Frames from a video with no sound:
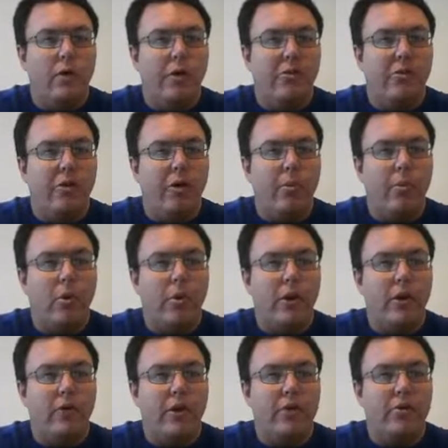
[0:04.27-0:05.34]

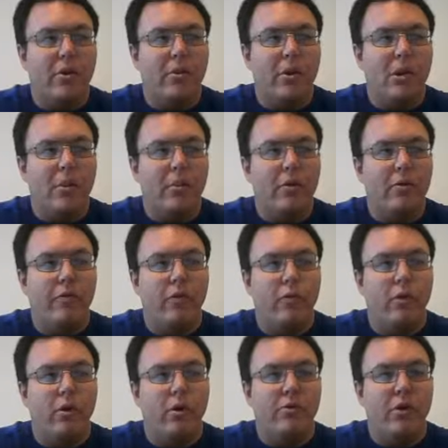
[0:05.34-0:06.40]
ceremony that's upcoming
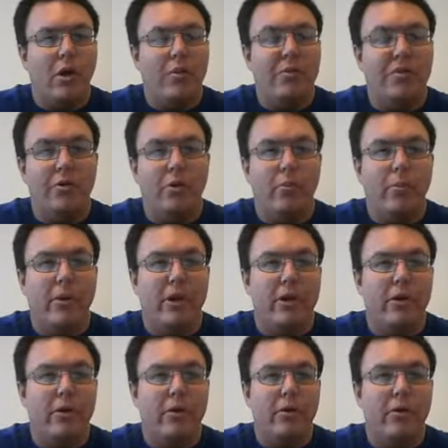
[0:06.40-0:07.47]
for Thomas Hill
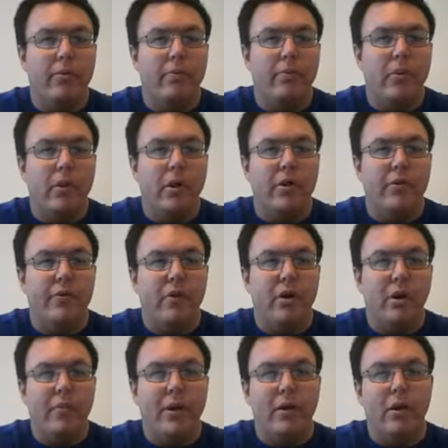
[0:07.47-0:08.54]
Macon at
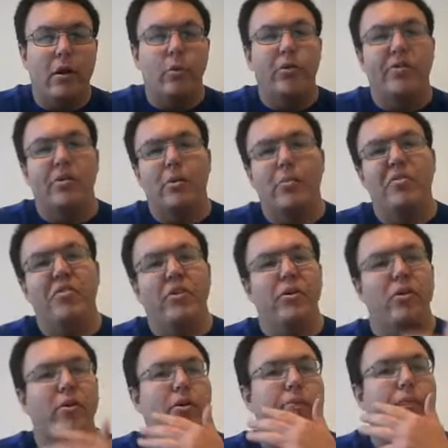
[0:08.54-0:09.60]
Magnolia
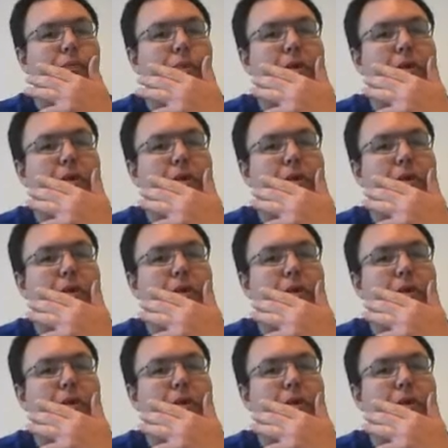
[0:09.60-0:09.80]
Cemetery